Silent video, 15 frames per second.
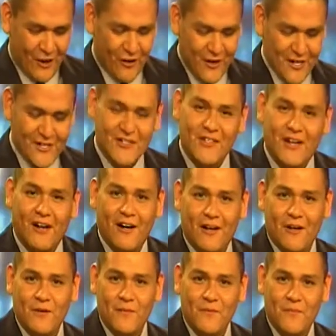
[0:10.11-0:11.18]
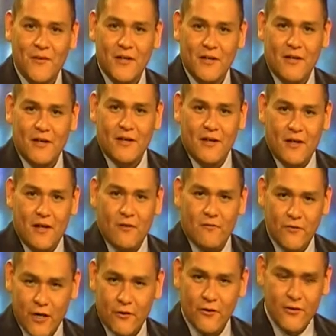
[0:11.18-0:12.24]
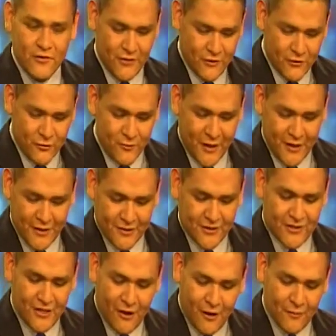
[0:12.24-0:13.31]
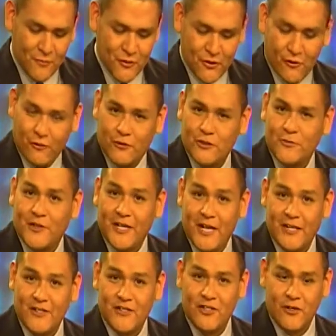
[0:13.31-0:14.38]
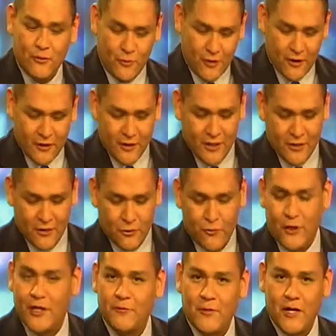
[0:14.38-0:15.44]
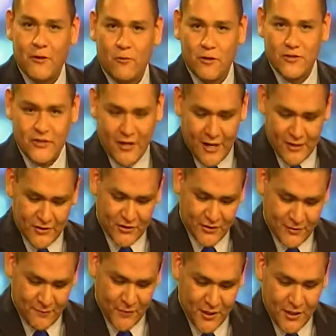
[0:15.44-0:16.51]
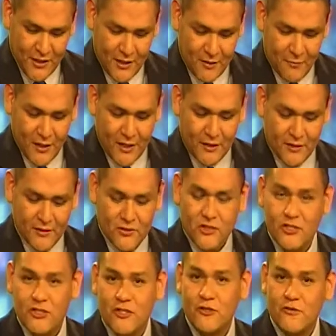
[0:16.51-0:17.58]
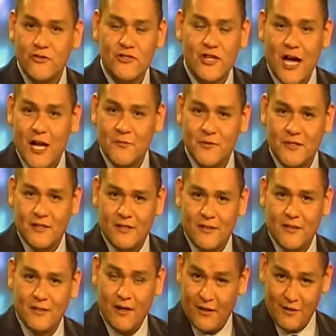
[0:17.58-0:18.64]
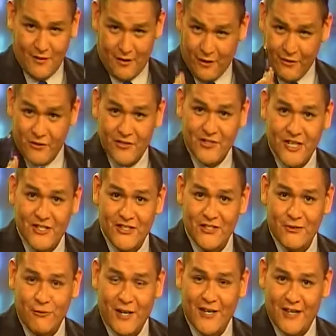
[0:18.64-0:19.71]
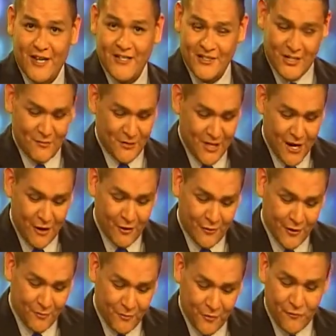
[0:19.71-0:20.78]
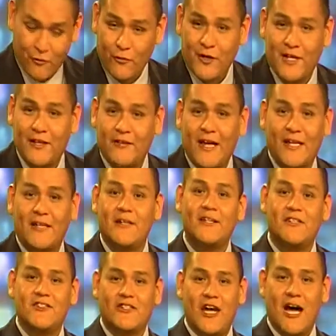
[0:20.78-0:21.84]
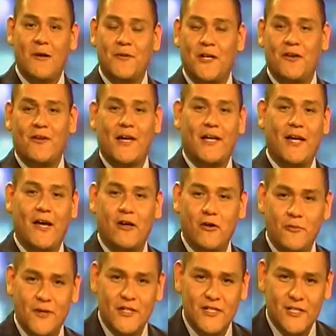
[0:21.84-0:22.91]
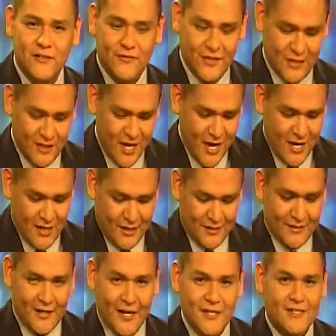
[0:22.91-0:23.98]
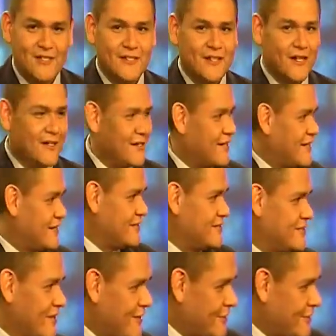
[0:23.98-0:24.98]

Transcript: All right. Veteran newsman Tom Joles began his career in Green Bay, Wisconsin. He made 2 stops at other stations right in that same town before he landed his job here at KOB-TV in 1988.